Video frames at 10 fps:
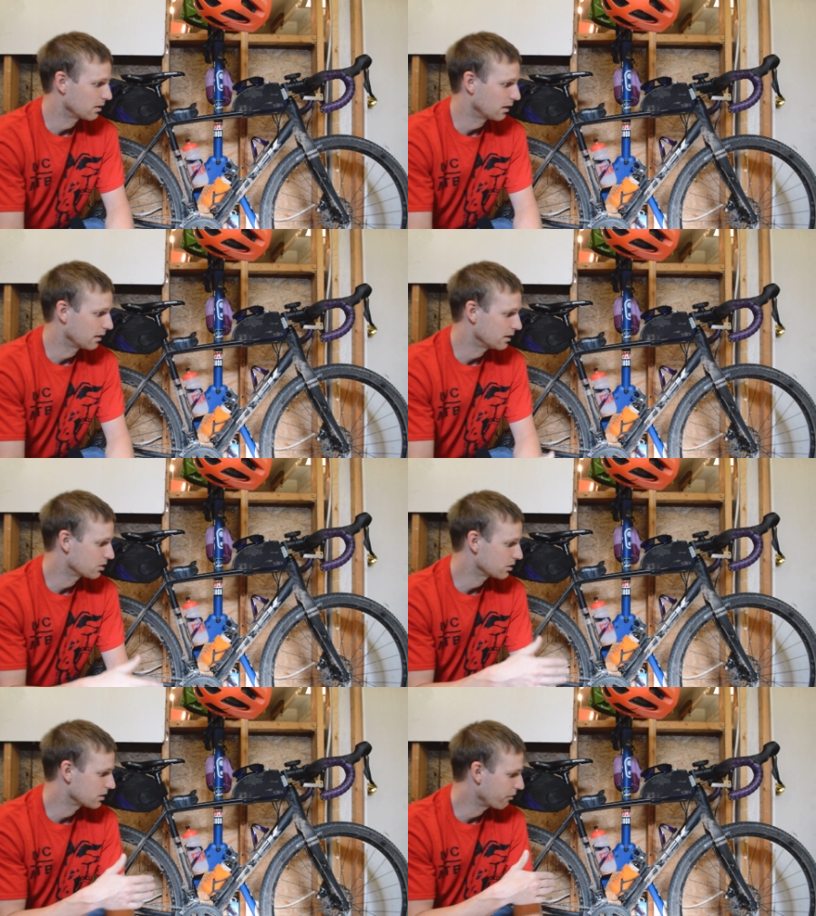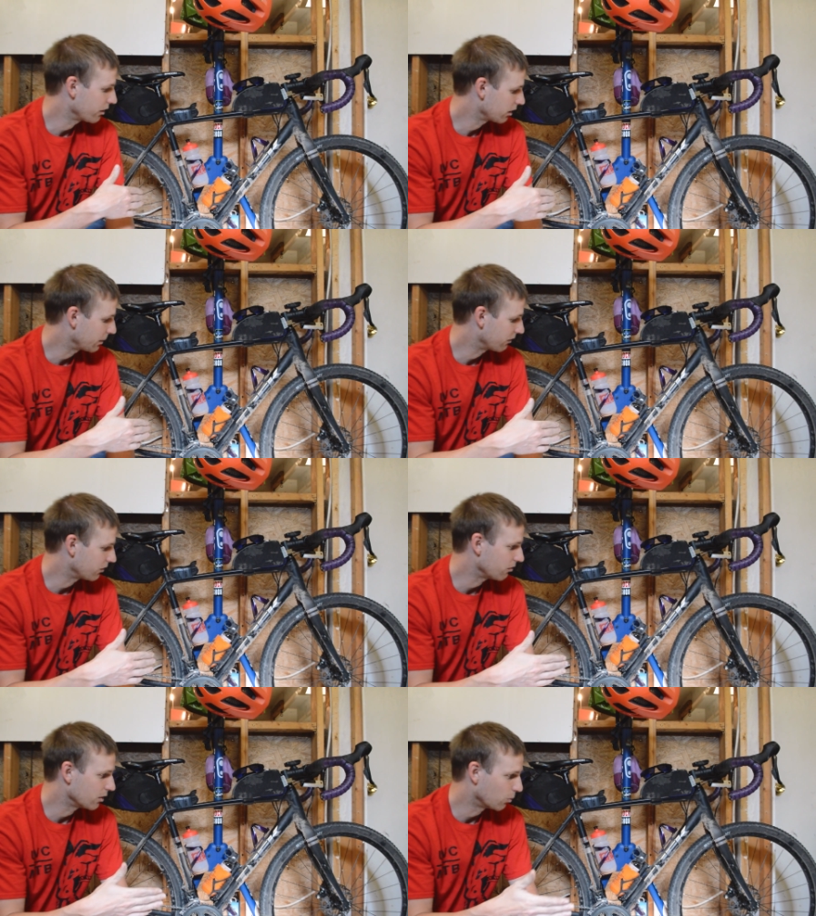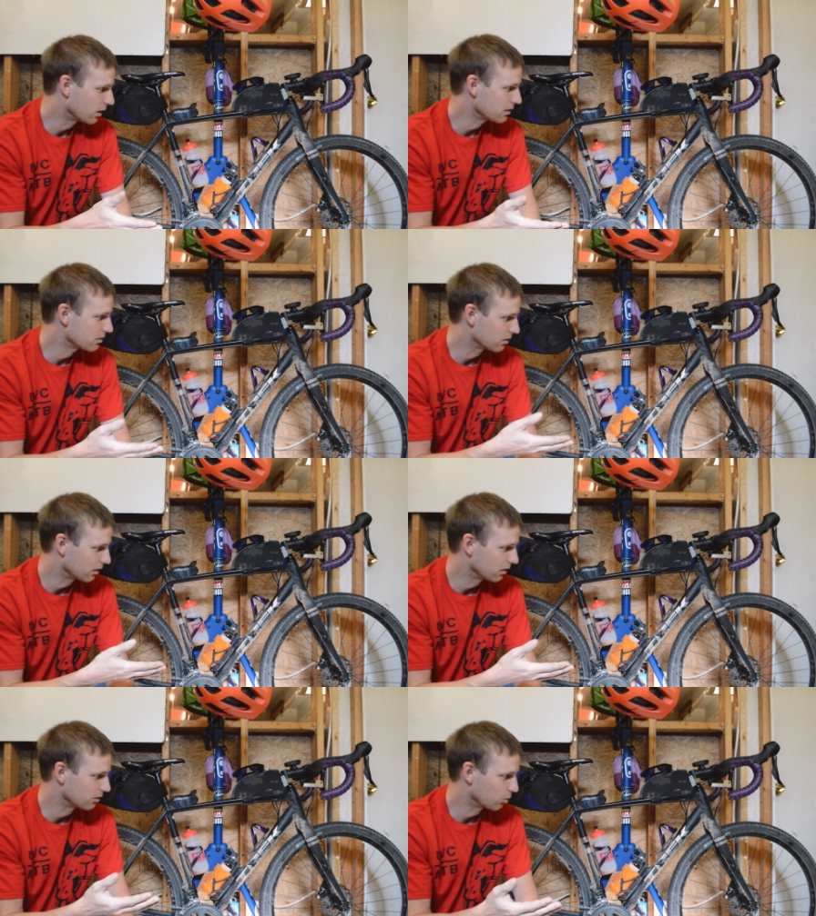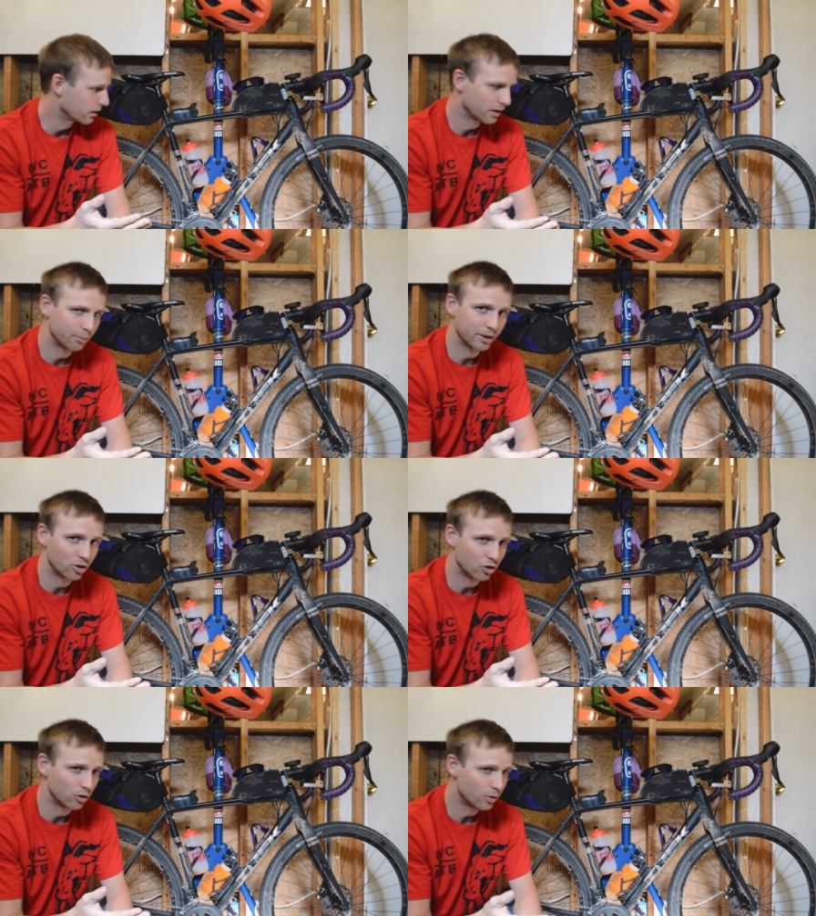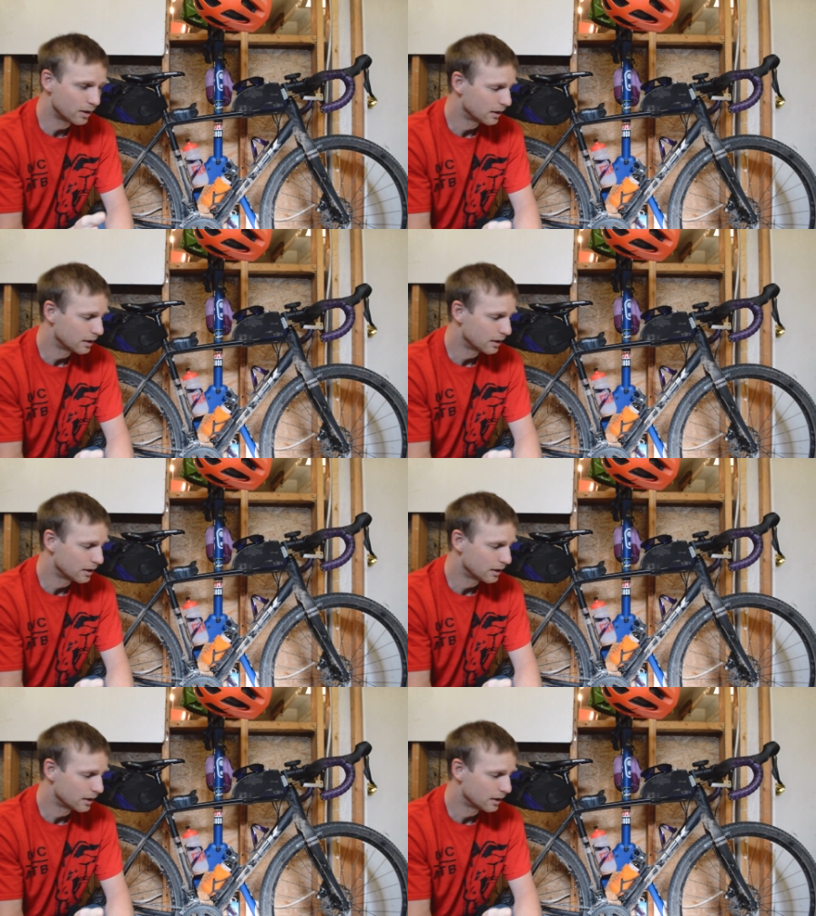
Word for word: Uh, these are 700 by 51s or a 29 by 2.